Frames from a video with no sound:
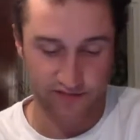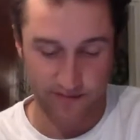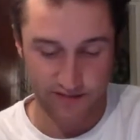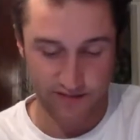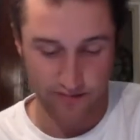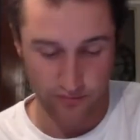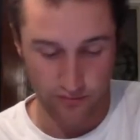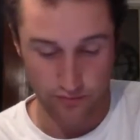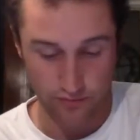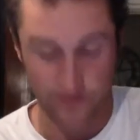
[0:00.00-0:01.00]
famous people
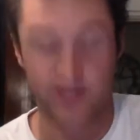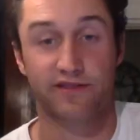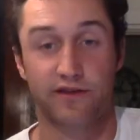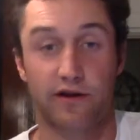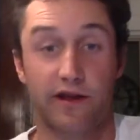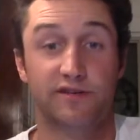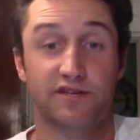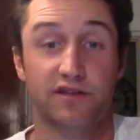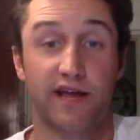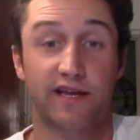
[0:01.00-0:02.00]
who protect their image
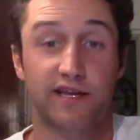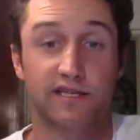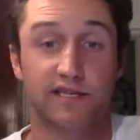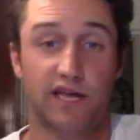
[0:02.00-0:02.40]
and likeness.